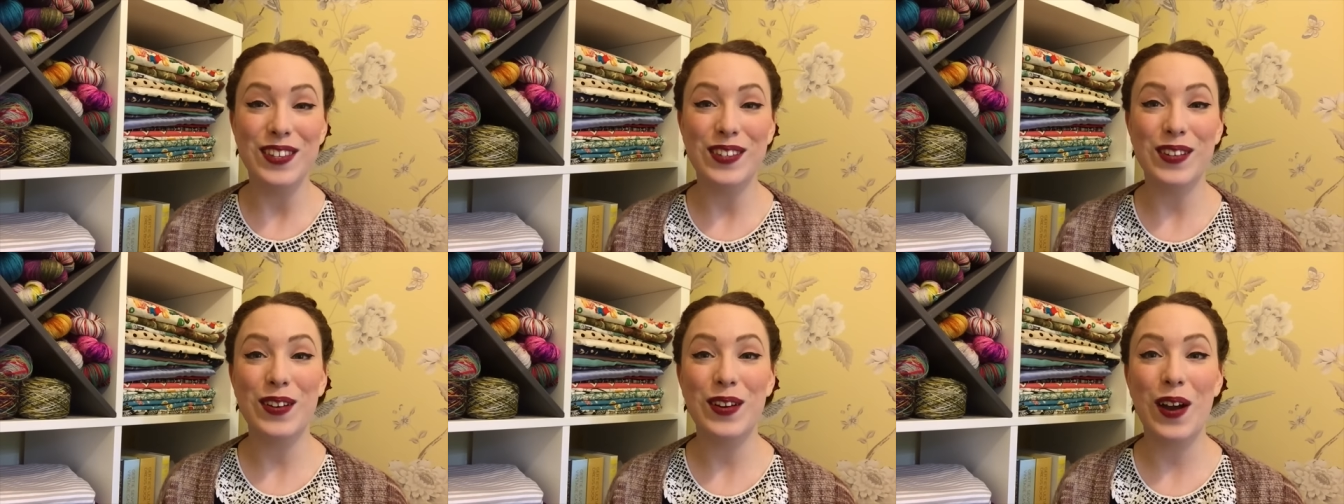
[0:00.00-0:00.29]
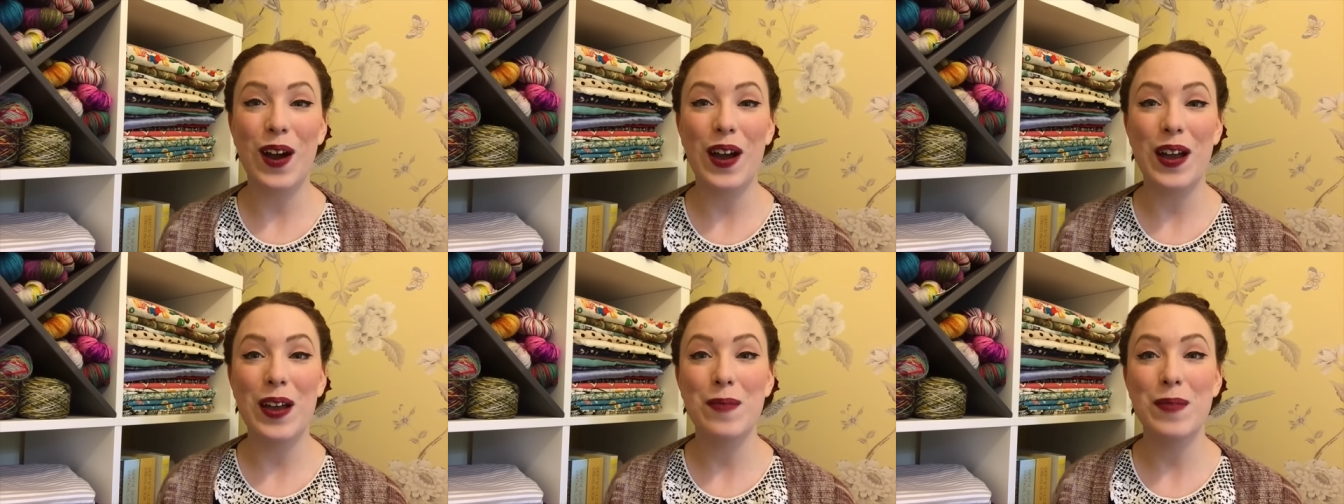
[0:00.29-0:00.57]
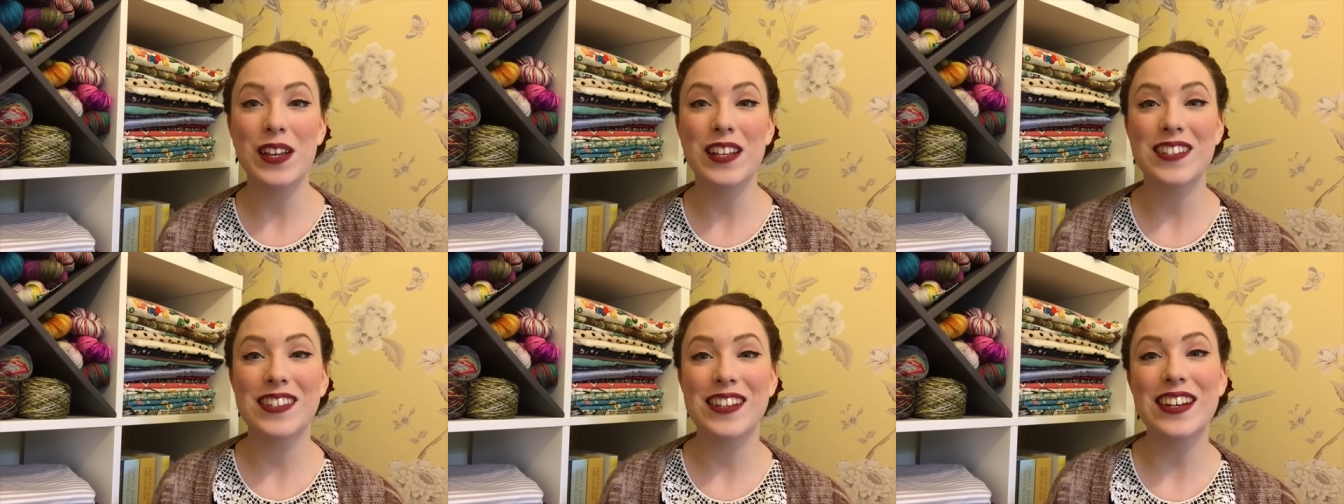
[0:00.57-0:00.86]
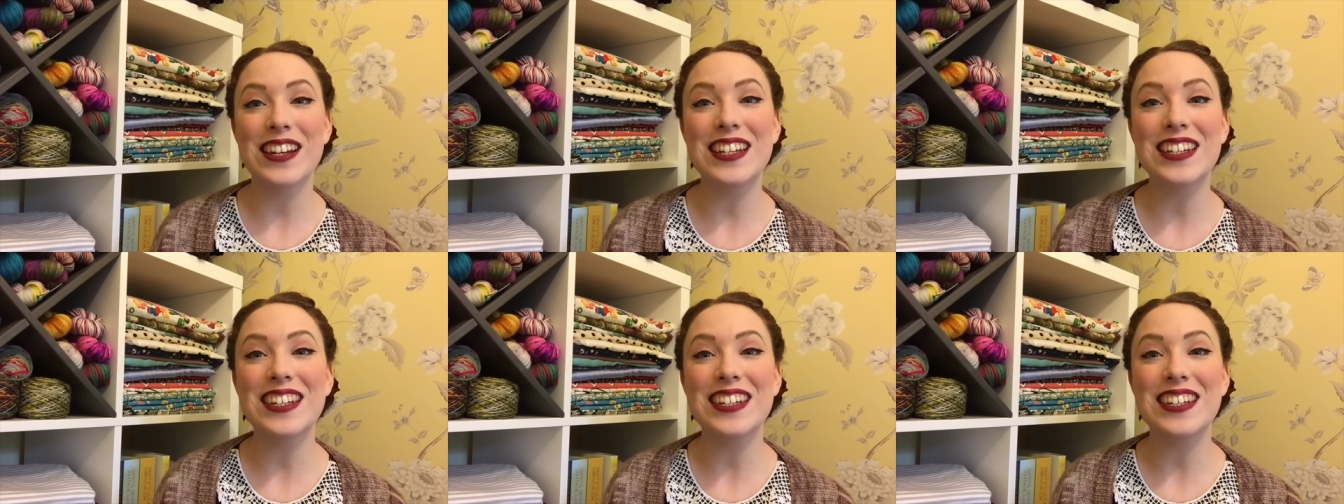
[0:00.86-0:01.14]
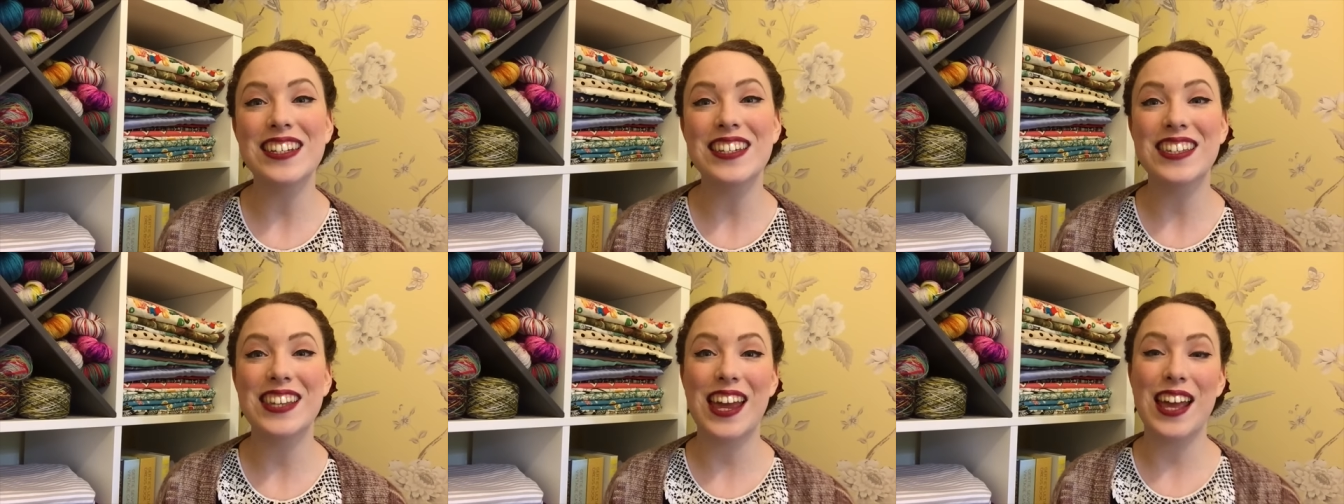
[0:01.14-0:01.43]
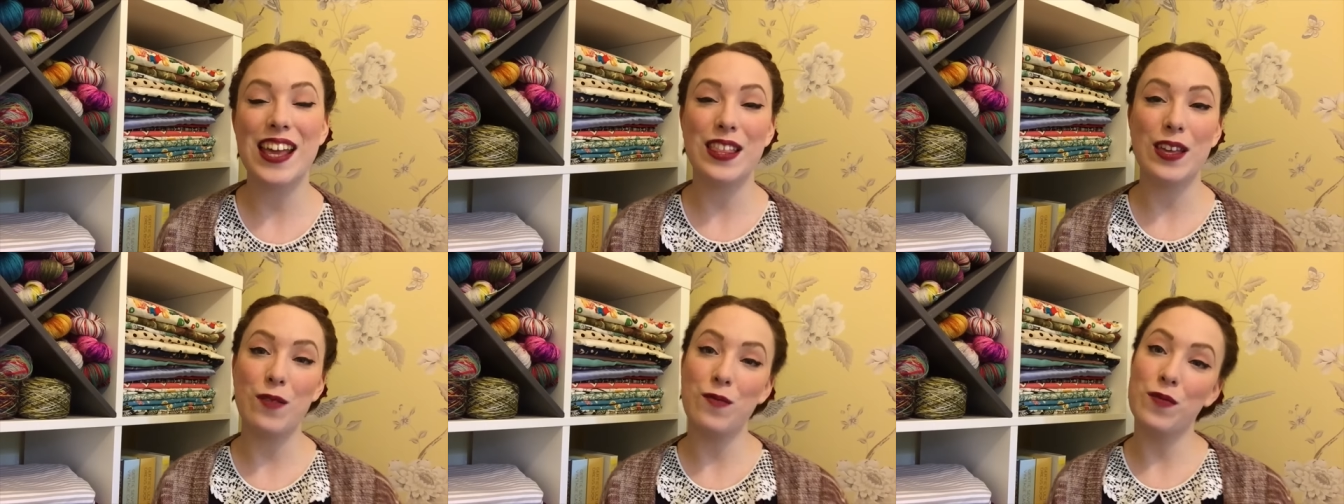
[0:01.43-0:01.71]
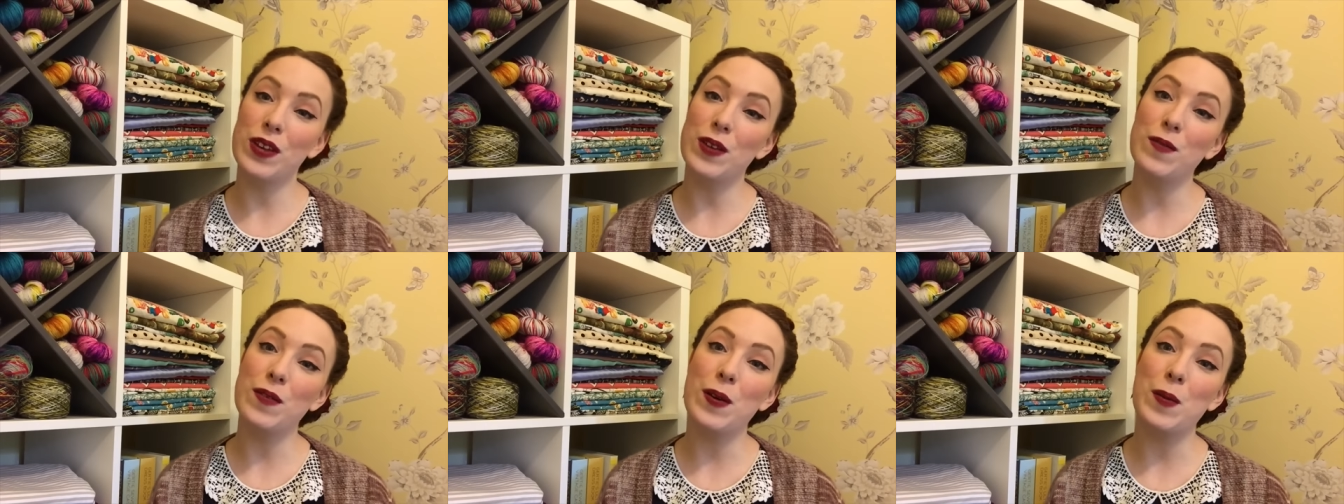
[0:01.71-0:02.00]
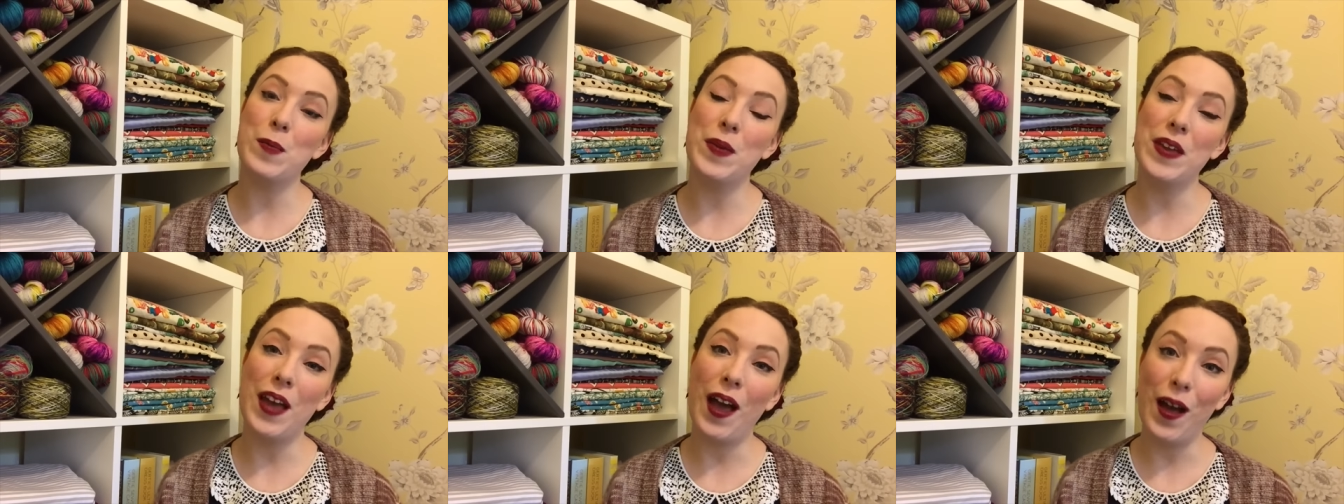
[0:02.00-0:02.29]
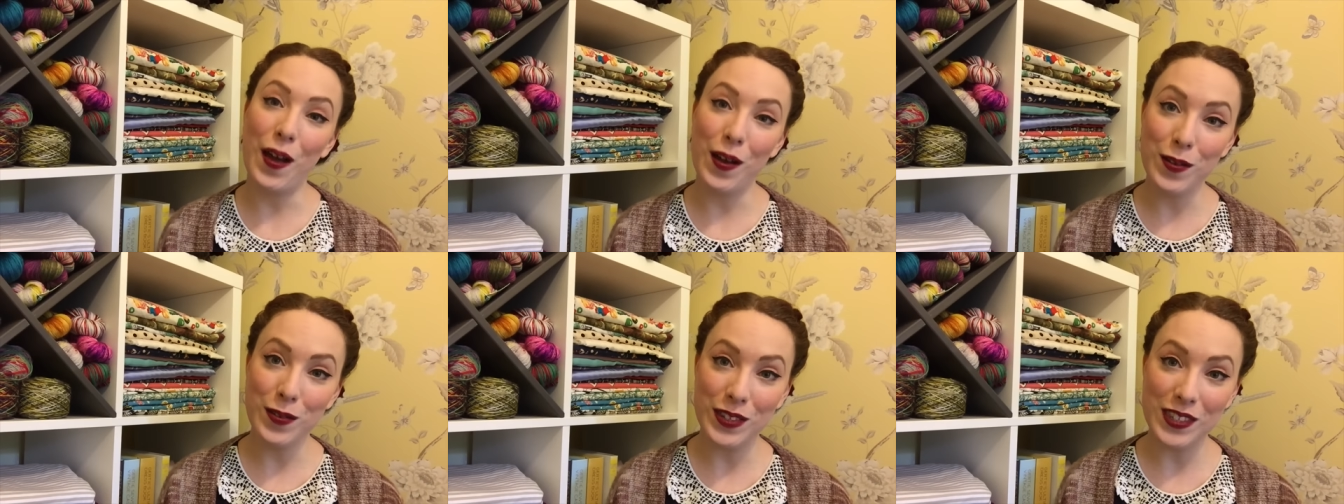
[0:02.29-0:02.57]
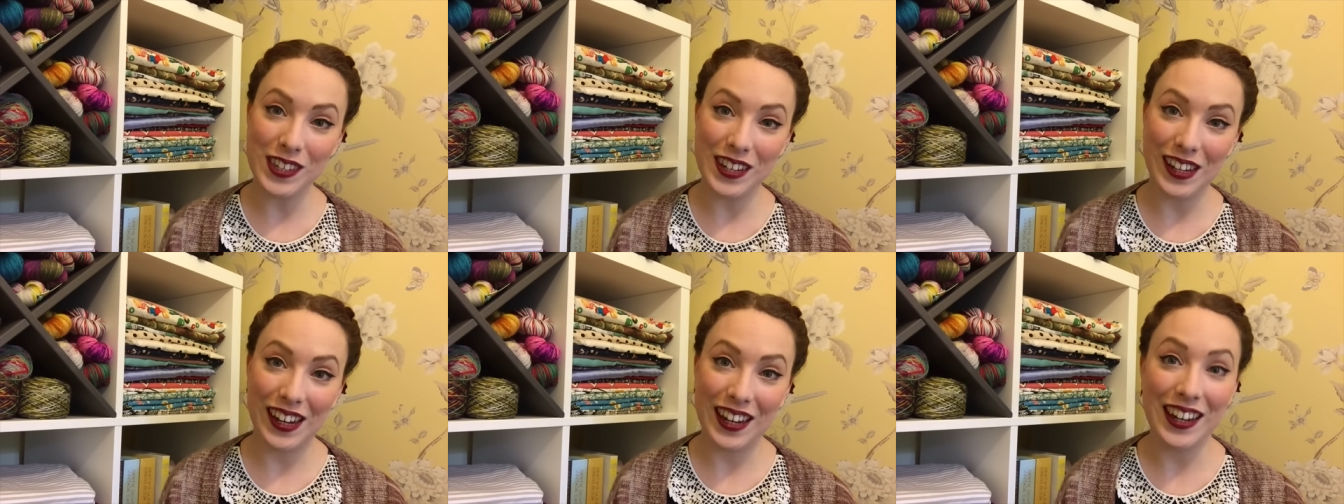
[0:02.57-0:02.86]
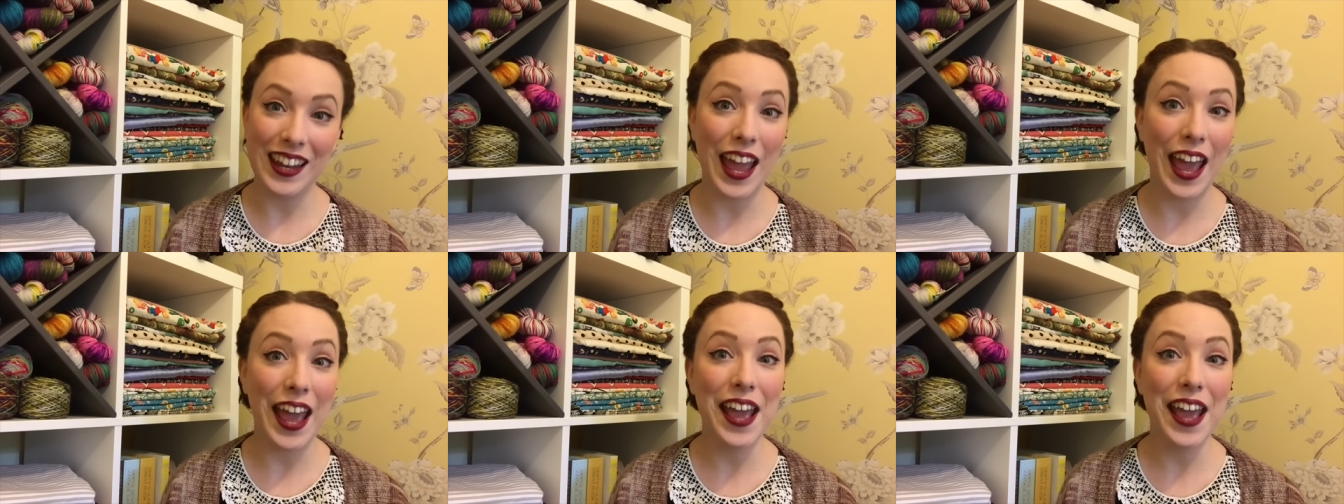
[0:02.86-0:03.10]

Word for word: So I am excited to say that we will be hosting